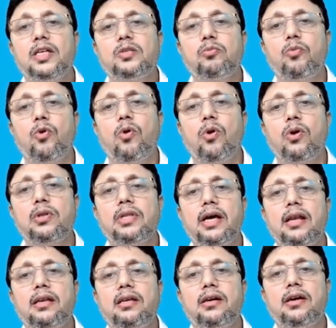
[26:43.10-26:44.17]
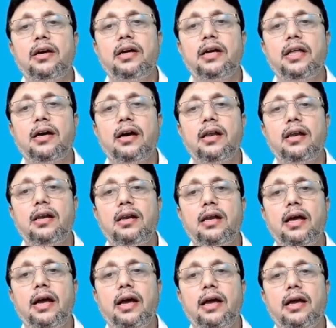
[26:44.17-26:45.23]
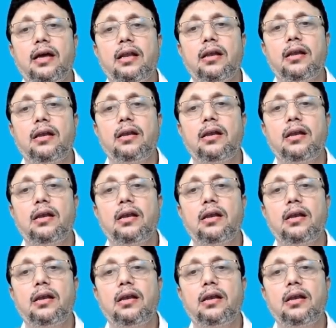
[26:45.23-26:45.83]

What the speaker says: is more than critical angle.